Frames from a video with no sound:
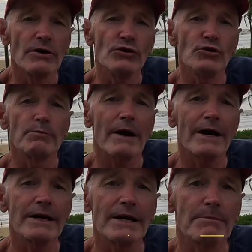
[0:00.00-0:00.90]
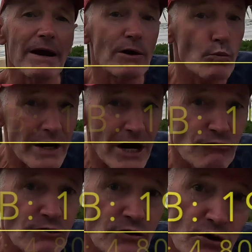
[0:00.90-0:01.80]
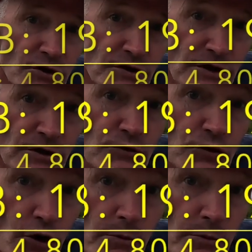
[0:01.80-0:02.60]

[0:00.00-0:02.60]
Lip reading: you'll pay about 190 Thai